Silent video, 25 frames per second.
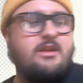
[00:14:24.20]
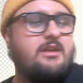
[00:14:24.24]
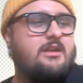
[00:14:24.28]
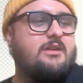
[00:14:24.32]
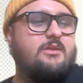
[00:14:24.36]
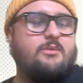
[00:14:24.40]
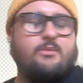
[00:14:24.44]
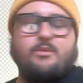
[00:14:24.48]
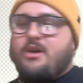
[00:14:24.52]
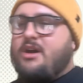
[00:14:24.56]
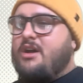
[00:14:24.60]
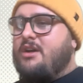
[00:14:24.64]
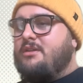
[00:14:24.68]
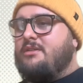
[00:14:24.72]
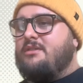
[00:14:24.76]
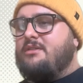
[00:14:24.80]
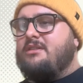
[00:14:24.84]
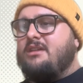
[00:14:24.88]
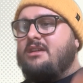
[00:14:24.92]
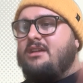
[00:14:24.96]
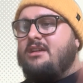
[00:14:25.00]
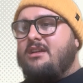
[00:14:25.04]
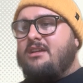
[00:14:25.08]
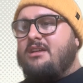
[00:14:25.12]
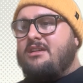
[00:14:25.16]
Well,
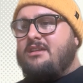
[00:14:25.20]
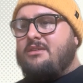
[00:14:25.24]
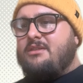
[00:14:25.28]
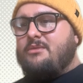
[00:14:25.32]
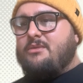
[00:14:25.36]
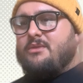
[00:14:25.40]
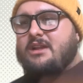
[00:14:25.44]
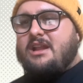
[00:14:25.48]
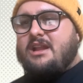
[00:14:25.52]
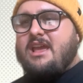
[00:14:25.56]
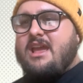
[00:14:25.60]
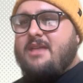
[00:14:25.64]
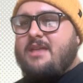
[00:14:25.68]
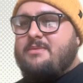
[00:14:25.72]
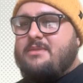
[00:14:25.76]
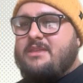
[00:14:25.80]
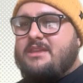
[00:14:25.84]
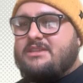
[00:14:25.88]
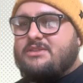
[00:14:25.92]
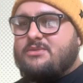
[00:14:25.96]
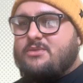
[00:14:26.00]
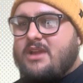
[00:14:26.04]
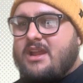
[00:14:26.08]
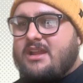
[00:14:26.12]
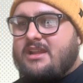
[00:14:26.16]
we're going to end
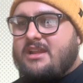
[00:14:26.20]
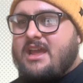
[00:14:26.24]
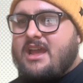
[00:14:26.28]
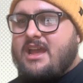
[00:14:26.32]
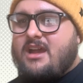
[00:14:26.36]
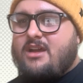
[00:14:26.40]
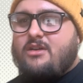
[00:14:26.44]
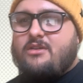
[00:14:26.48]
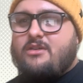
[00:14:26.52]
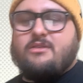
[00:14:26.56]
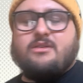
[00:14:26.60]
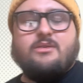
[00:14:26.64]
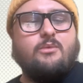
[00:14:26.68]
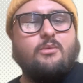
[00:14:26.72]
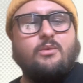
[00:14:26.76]
this right now